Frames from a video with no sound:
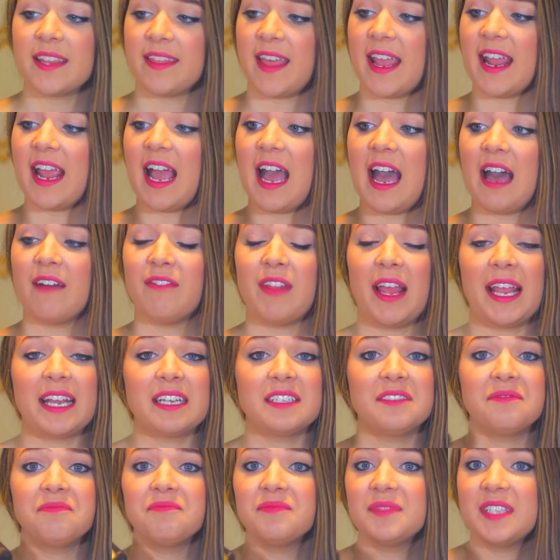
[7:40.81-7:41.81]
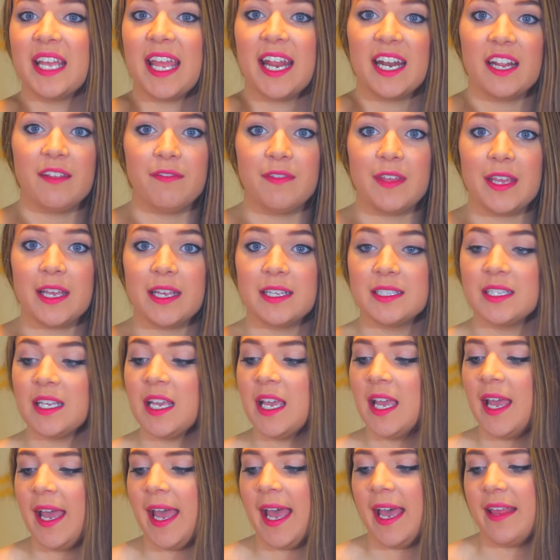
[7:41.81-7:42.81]
They have like 10 of these,
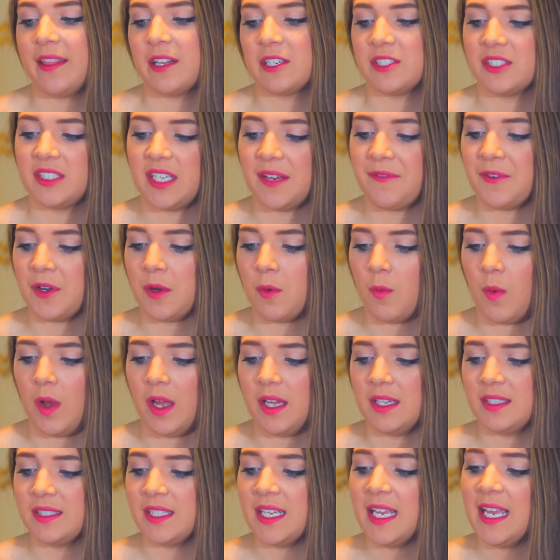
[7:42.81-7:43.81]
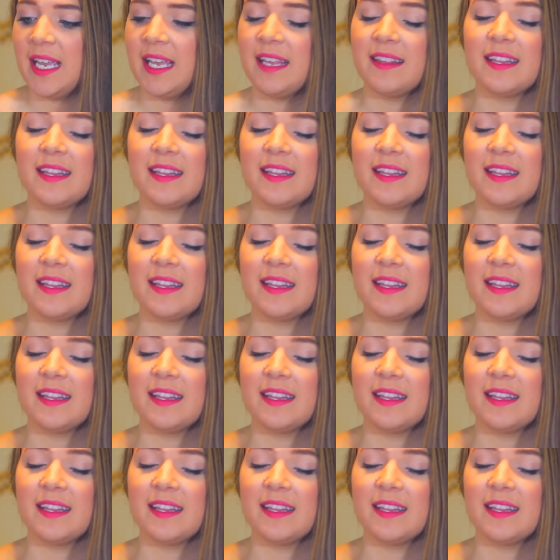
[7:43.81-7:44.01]
and there's different ones.